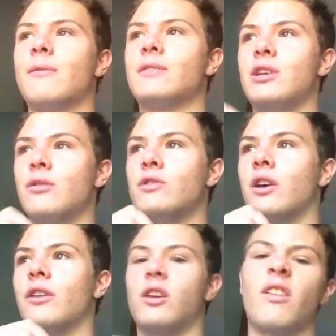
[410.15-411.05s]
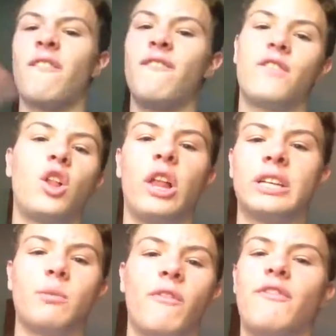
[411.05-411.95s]
I was huge on, the
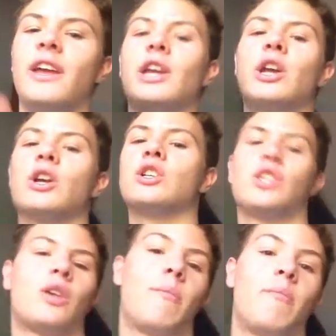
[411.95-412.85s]
collectible figures and